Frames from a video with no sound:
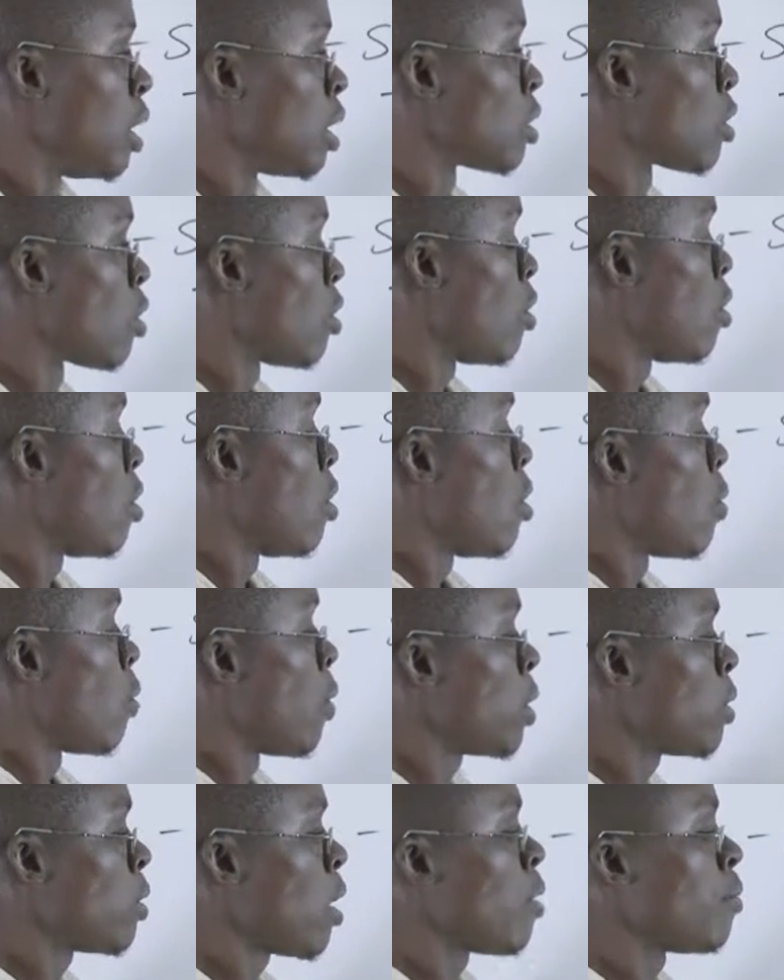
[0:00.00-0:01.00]
So
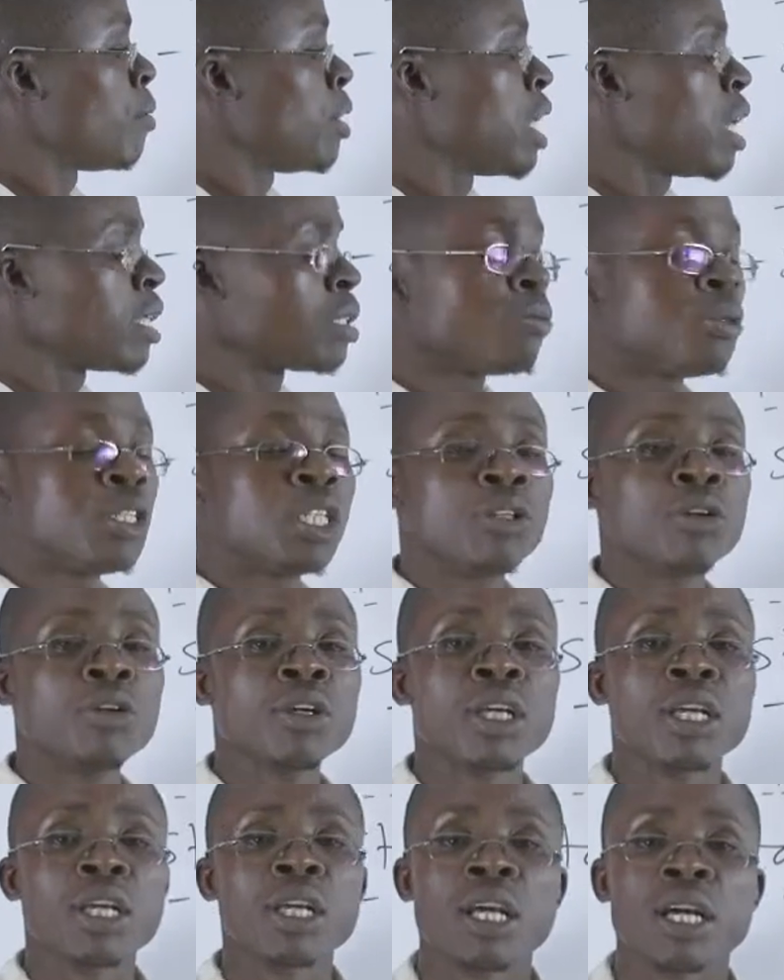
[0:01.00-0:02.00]
what you have just been
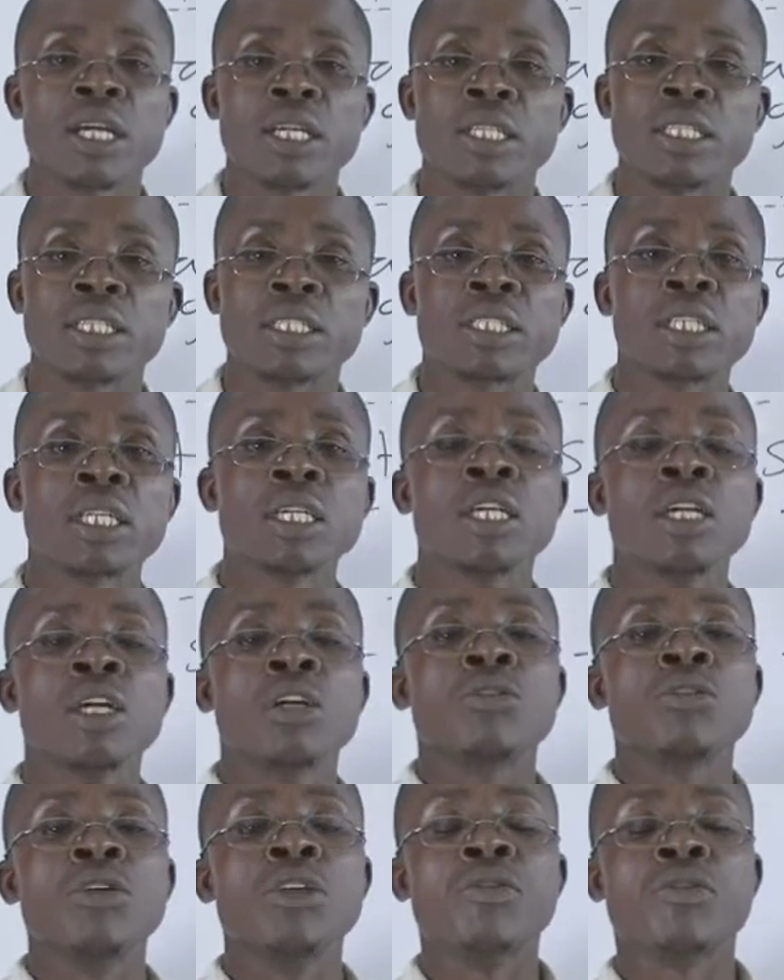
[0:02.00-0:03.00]
doing here is
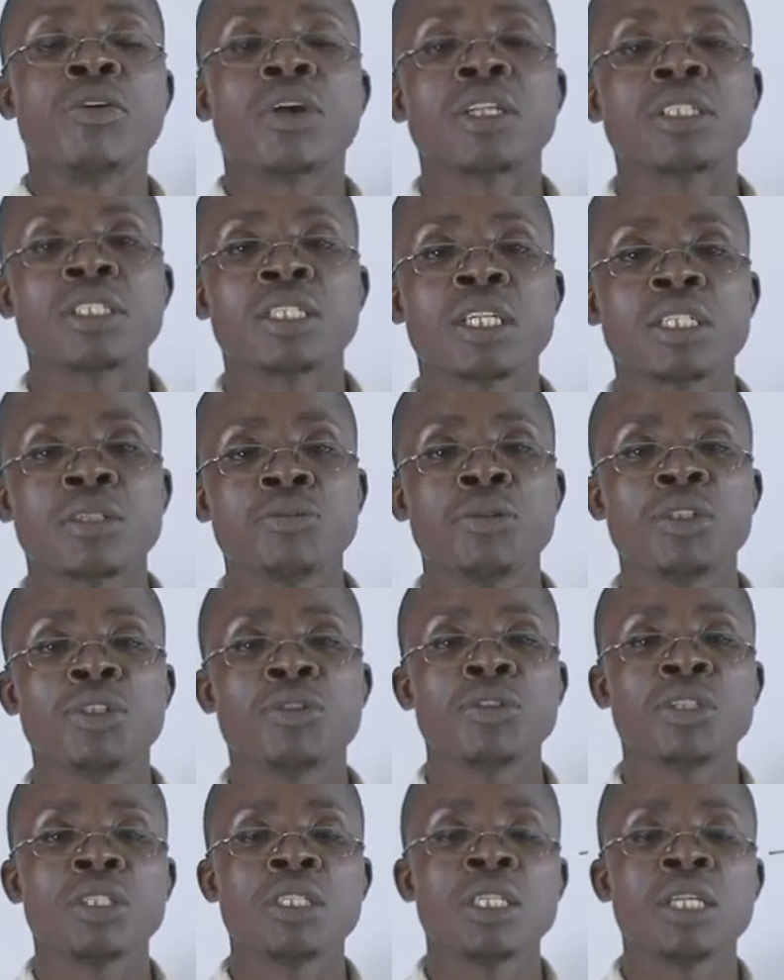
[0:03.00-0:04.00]
to differentiate
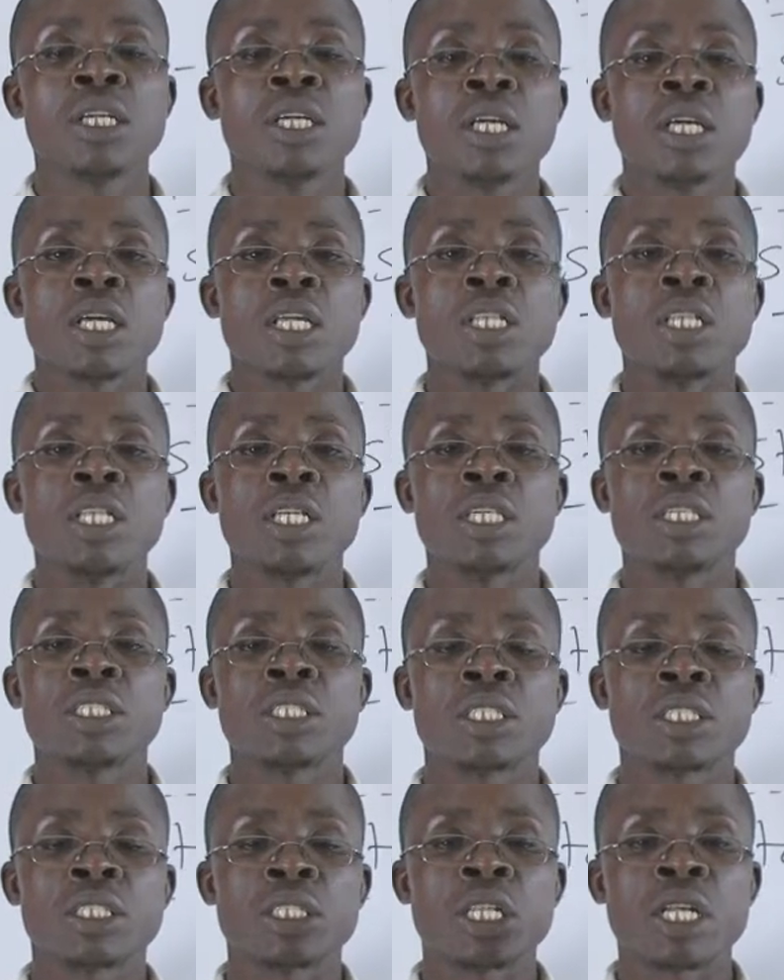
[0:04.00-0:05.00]
between
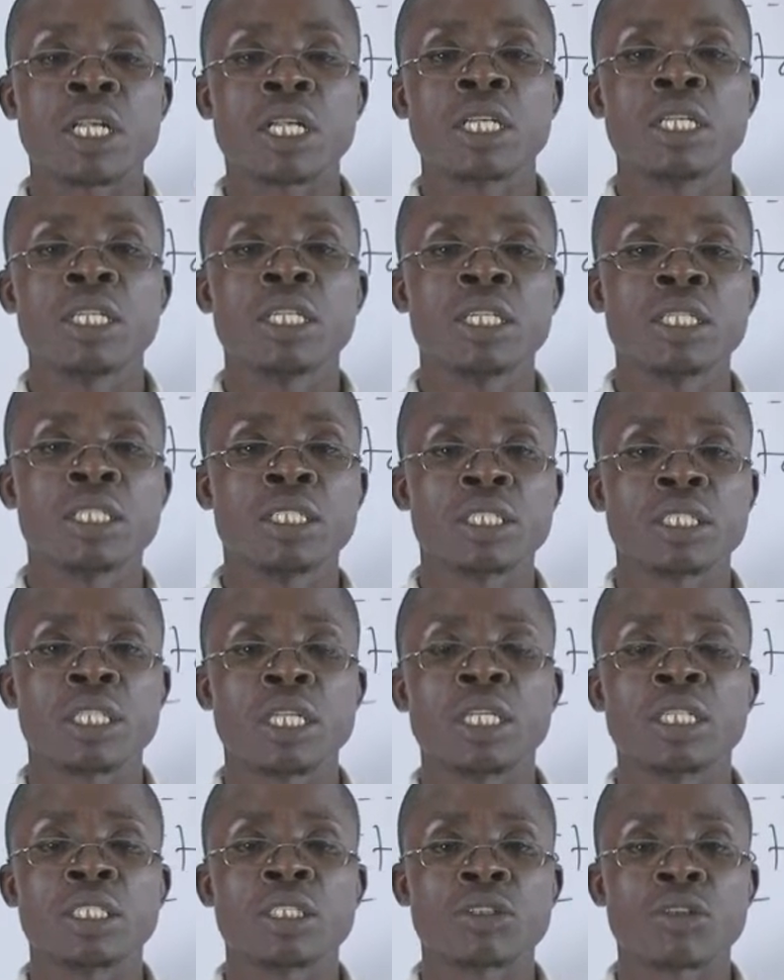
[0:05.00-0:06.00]
these three
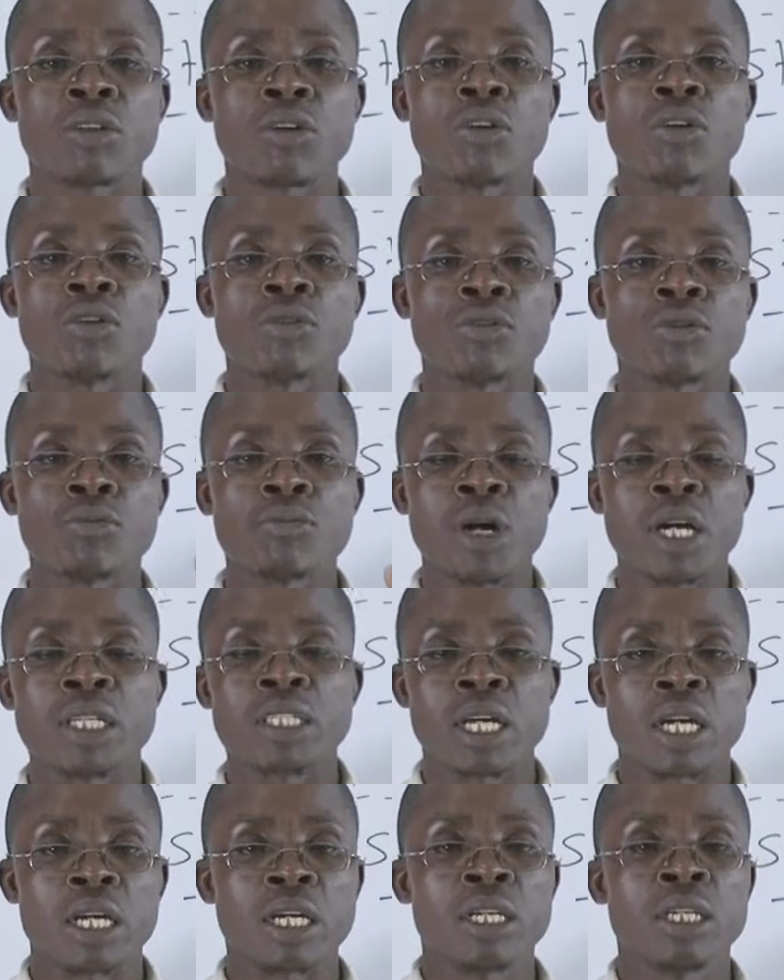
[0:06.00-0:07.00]
states of
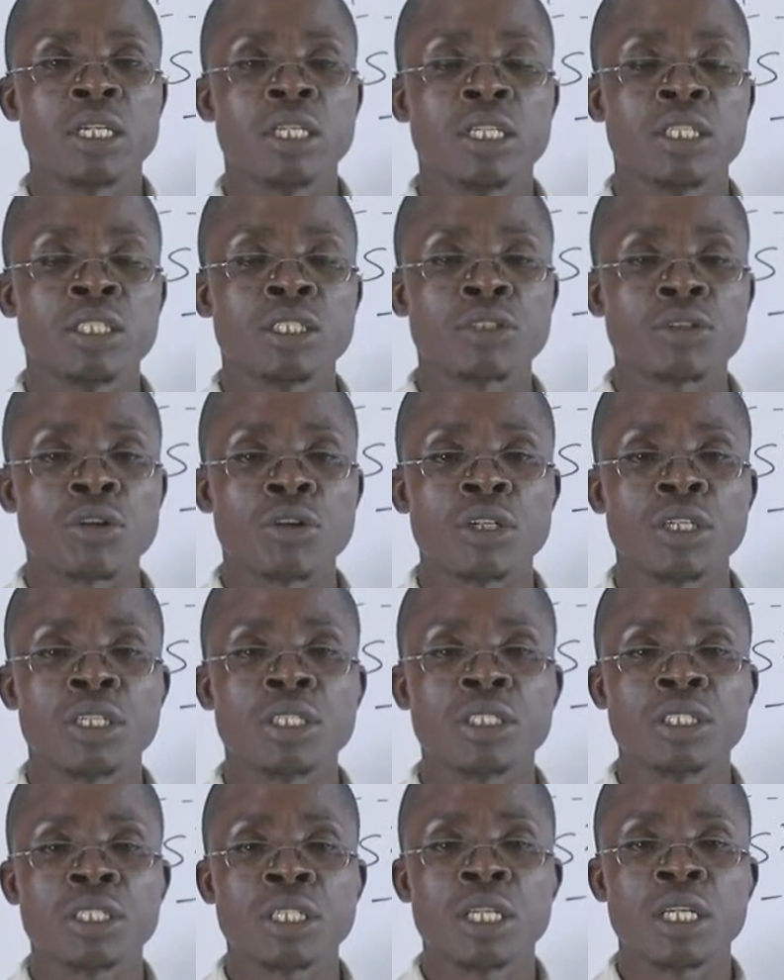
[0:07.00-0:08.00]
matter:
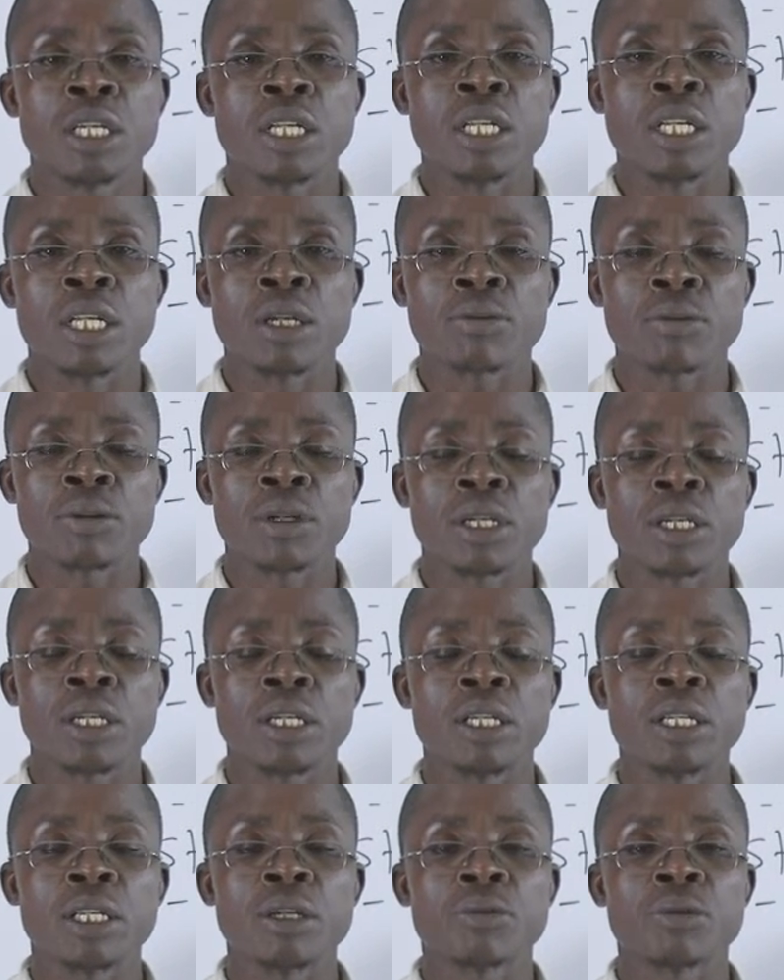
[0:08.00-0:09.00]
solids,
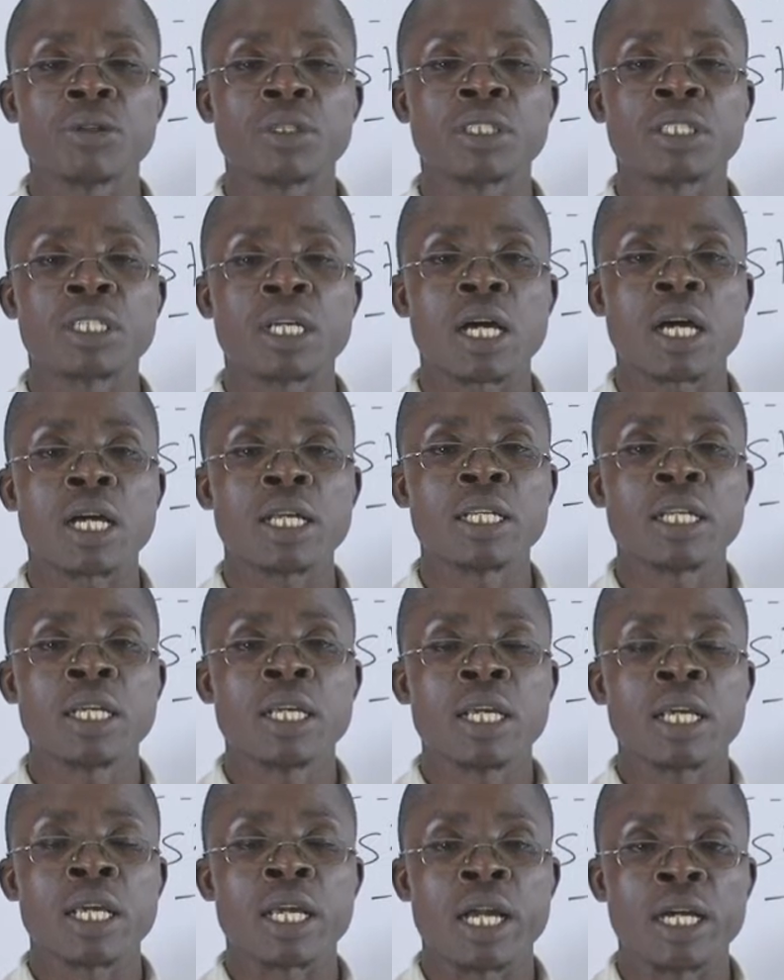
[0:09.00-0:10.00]
liquids, and
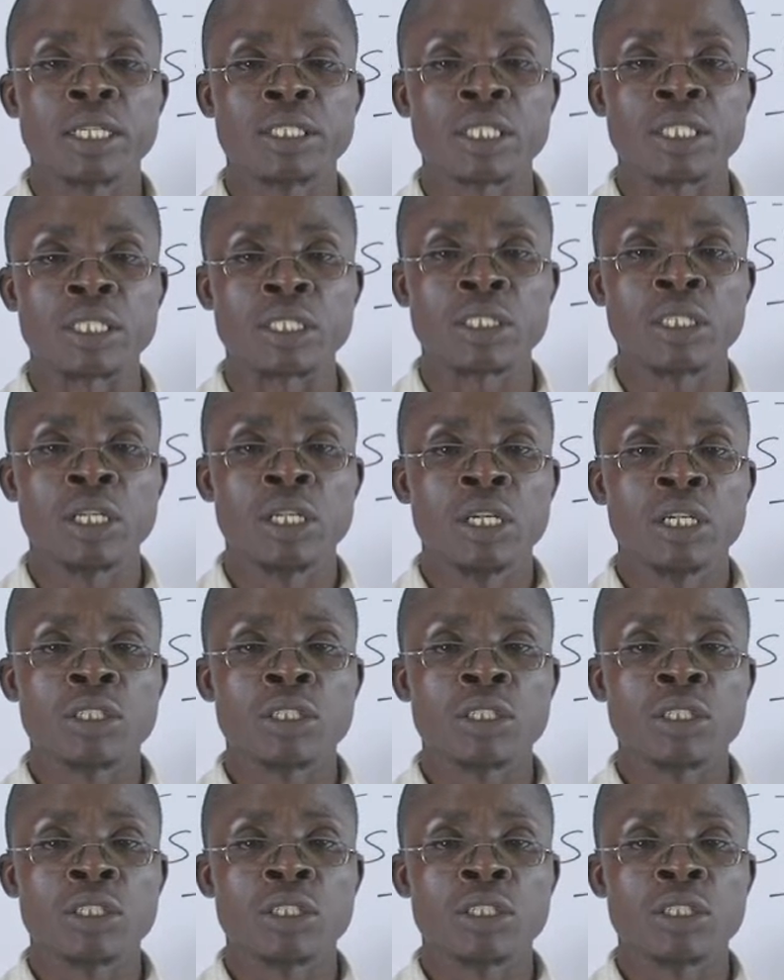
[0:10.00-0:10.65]
gases.